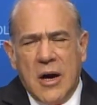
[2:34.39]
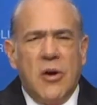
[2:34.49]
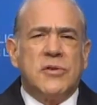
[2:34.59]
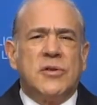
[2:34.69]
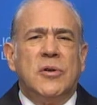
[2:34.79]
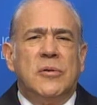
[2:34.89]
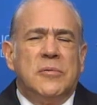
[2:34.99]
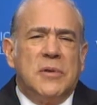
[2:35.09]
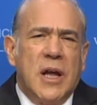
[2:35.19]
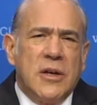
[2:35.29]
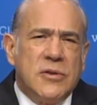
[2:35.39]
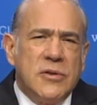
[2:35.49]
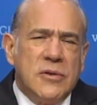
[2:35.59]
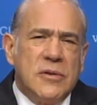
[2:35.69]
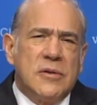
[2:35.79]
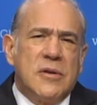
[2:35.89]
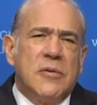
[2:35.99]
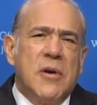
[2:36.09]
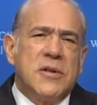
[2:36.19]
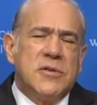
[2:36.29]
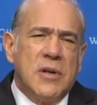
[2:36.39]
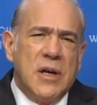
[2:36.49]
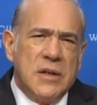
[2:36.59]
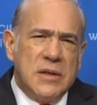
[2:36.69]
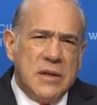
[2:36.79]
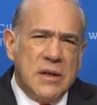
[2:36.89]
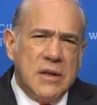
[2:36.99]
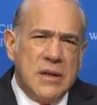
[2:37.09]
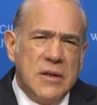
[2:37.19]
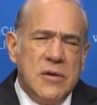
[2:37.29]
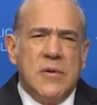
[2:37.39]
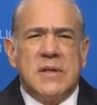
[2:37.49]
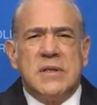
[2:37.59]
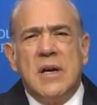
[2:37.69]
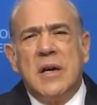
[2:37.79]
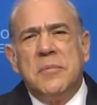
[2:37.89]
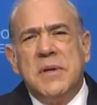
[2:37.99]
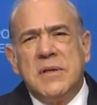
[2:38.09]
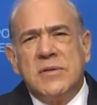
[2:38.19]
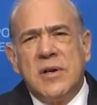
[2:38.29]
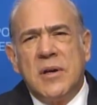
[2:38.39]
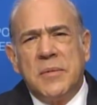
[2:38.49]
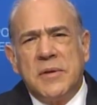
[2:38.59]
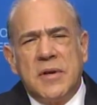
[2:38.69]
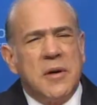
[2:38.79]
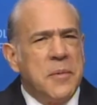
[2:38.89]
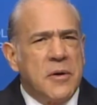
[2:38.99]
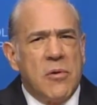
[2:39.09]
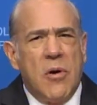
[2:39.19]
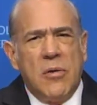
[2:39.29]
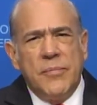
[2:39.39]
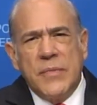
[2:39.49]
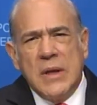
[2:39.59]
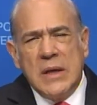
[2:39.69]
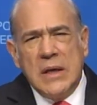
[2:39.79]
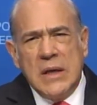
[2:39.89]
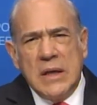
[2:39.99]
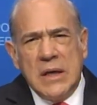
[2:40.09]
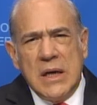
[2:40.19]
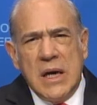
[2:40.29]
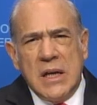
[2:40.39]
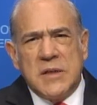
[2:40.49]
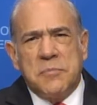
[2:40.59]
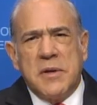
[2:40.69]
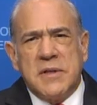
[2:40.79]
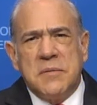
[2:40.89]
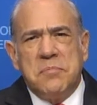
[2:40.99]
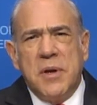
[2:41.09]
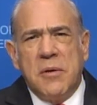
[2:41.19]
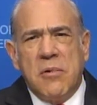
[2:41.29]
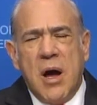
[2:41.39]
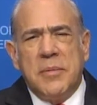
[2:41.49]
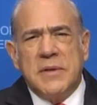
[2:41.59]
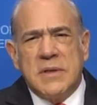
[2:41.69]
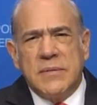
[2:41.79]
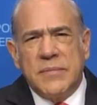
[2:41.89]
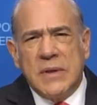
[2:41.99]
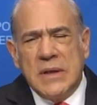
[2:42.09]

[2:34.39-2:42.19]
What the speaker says: I also would like to congratulate USCIB's chairman, Terry McGraw, and his president, Peter Robinson.